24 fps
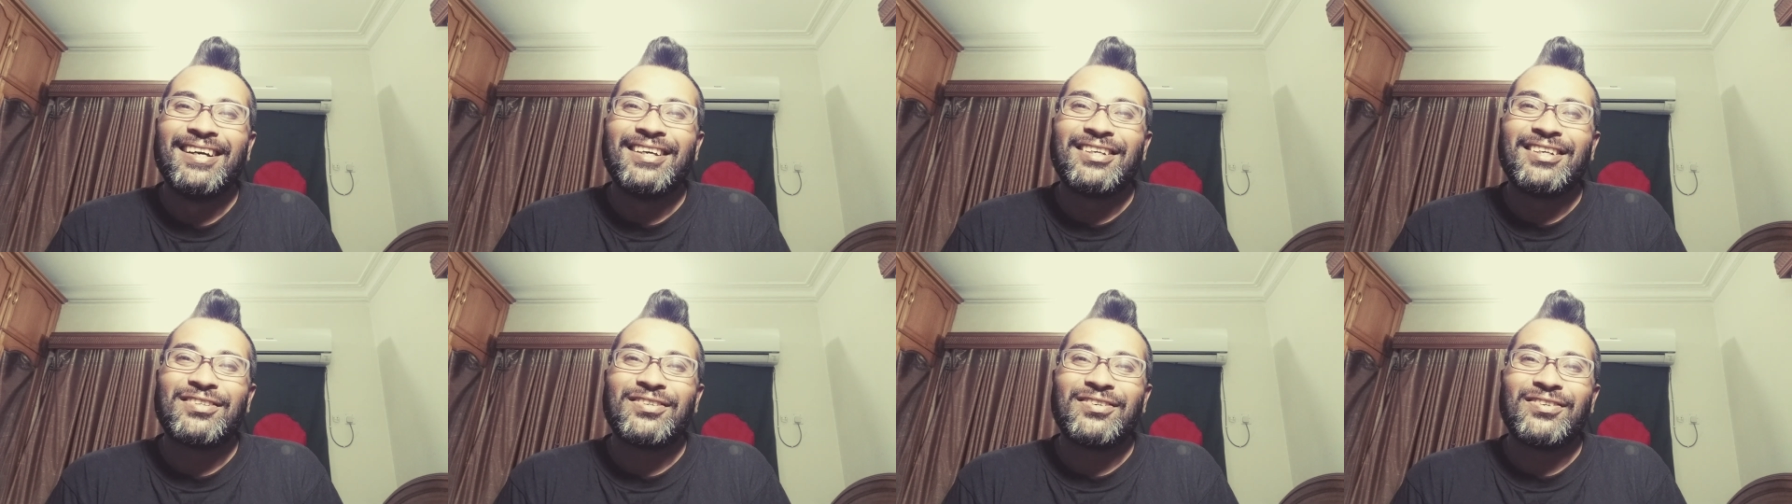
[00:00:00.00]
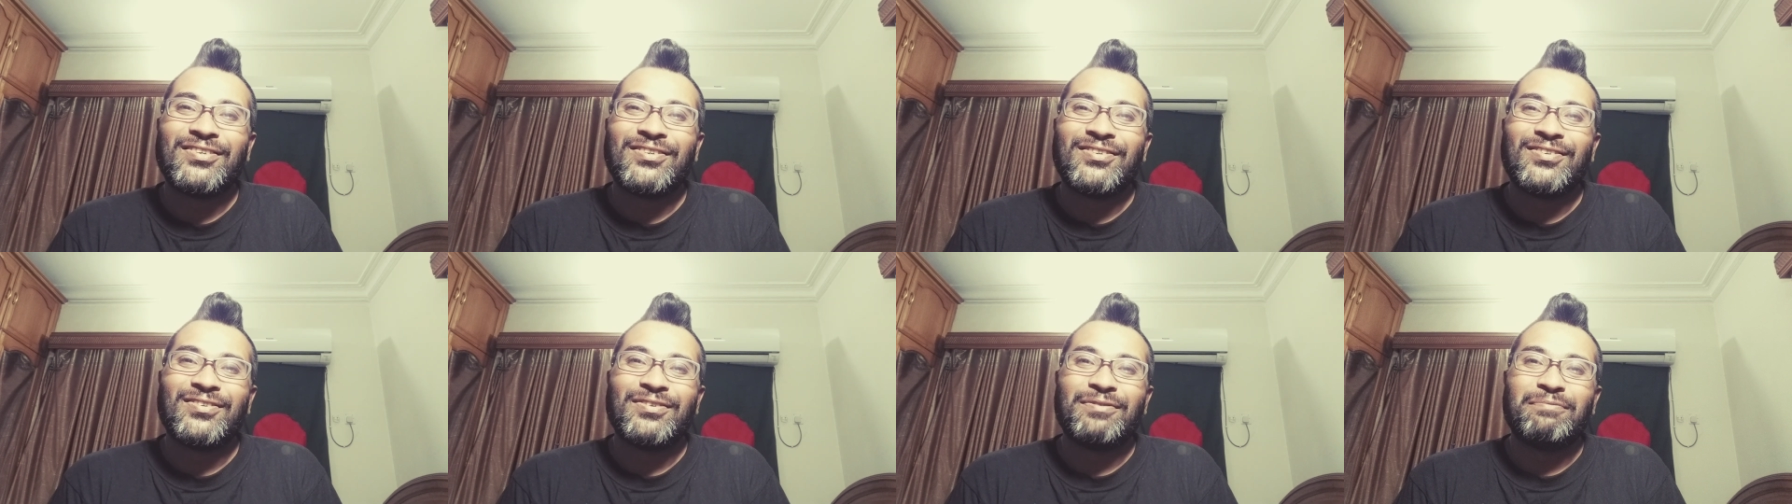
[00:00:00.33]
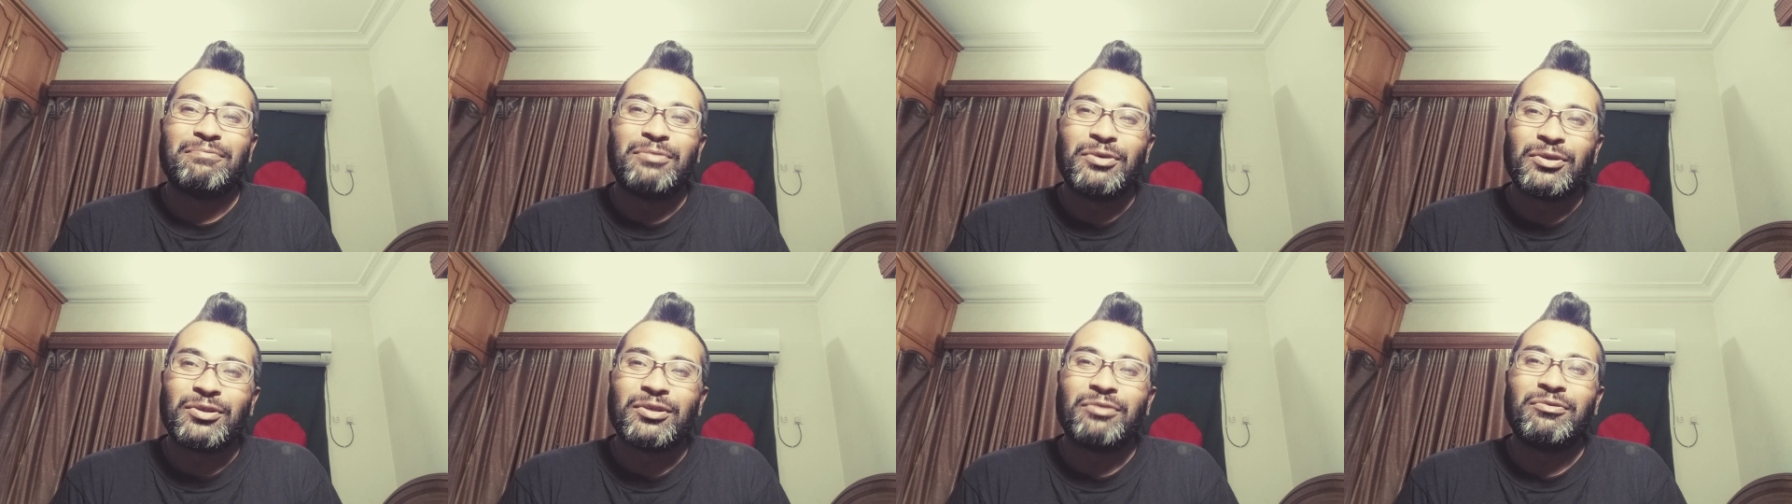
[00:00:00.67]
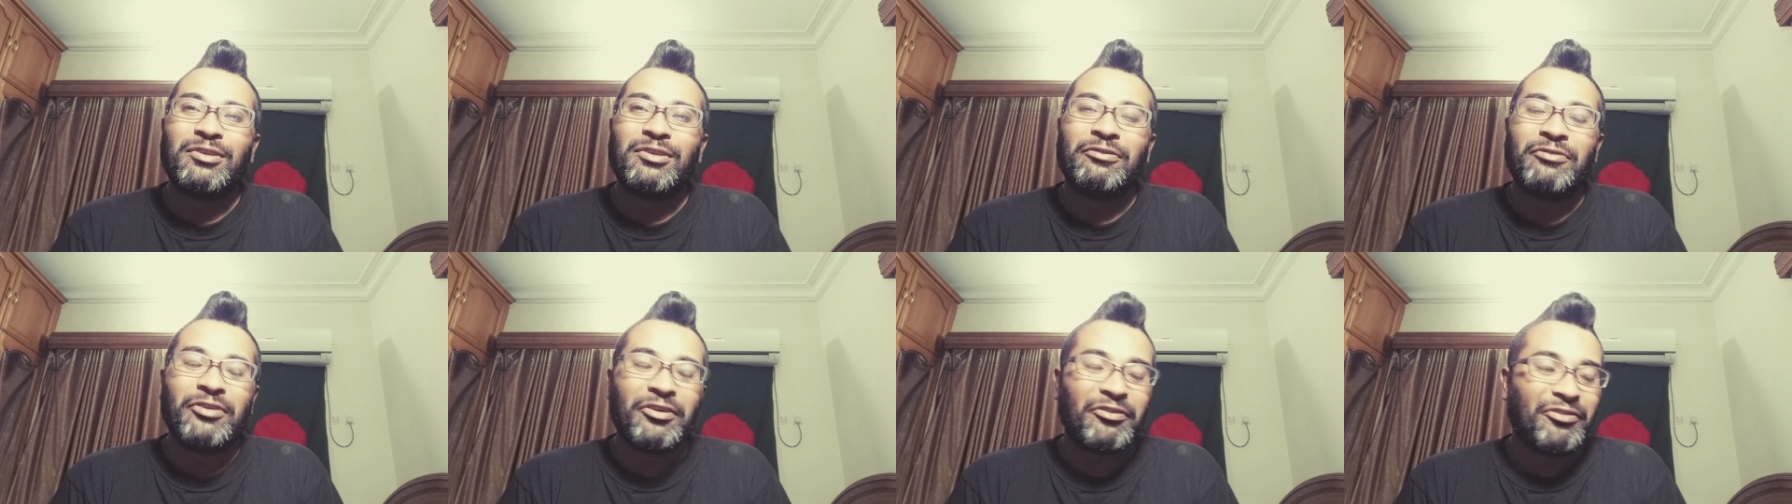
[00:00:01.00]
So both
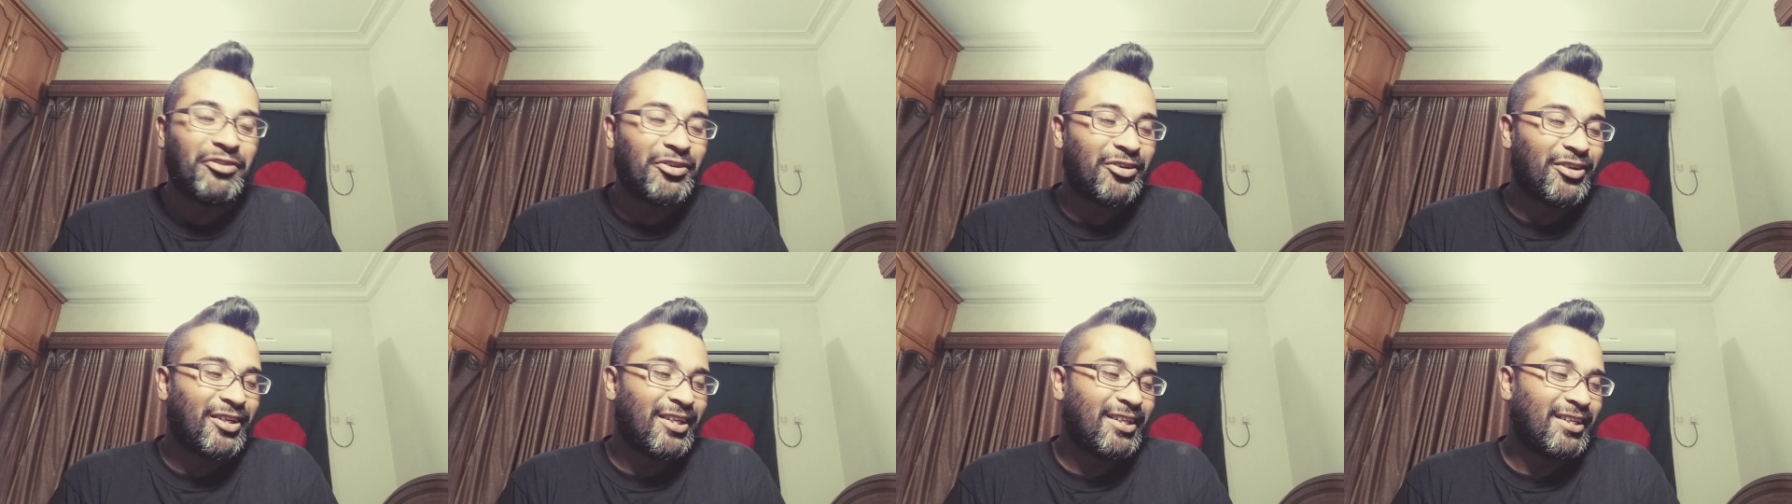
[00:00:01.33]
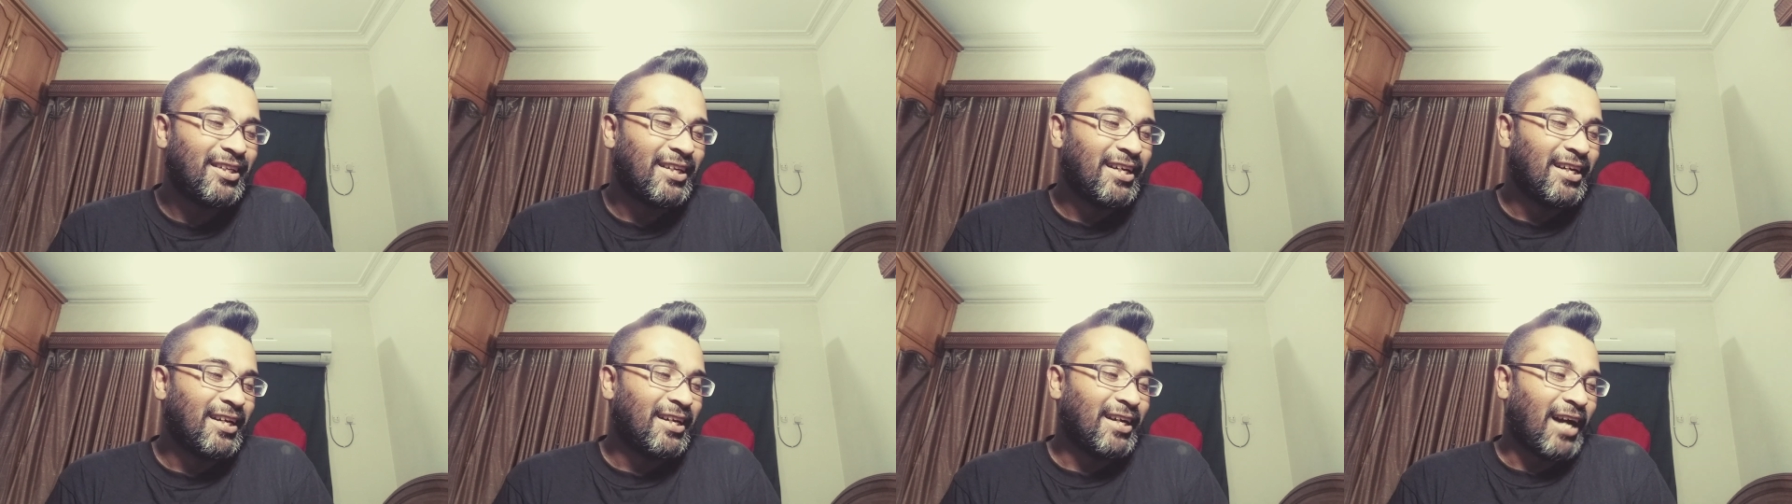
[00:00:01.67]
of them reviewed it.